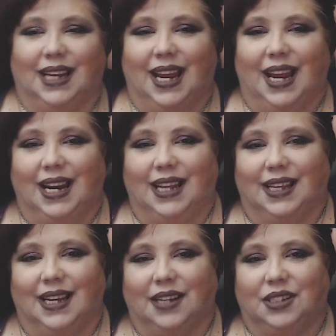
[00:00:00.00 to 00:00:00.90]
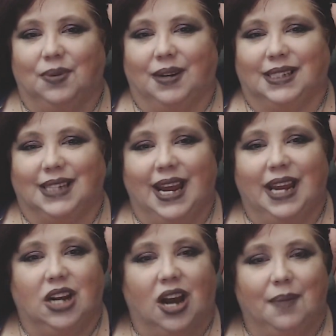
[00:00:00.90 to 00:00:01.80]
anything else you want to say,
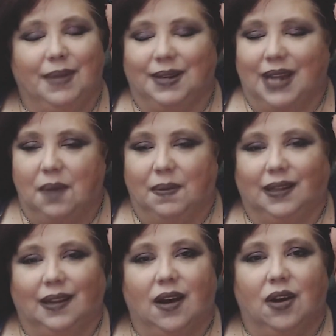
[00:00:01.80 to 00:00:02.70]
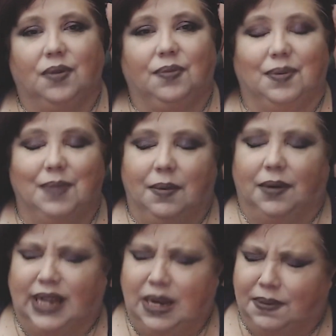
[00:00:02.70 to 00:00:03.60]
comment down below. Remember,
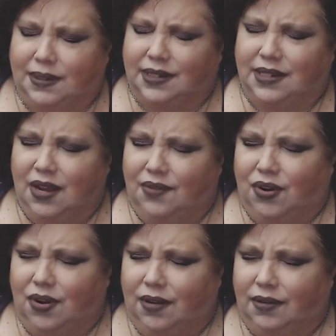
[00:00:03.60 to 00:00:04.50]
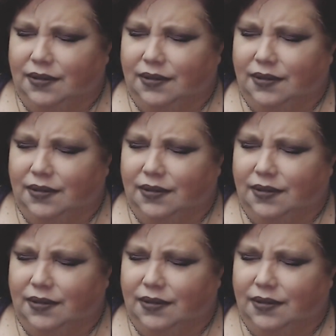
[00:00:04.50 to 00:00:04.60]
keep it civil.